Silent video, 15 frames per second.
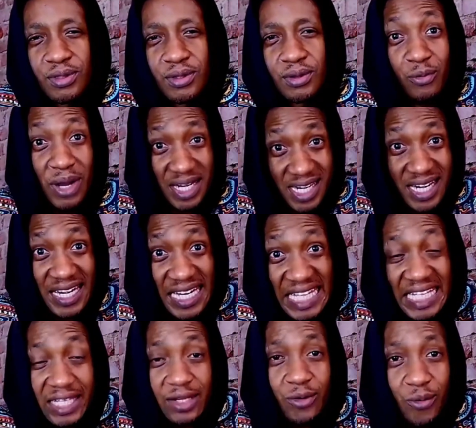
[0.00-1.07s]
what
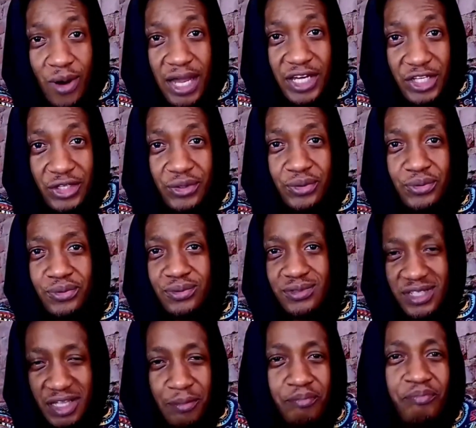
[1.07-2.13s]
Lee Kuan Yew
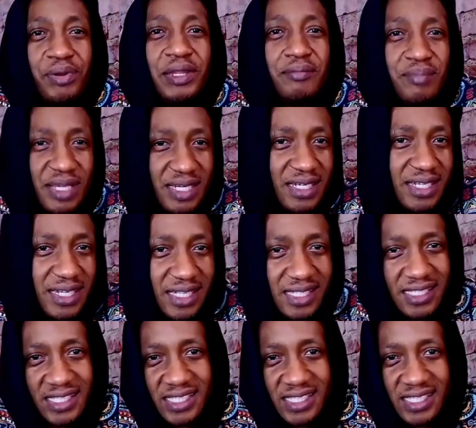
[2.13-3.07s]
implemented in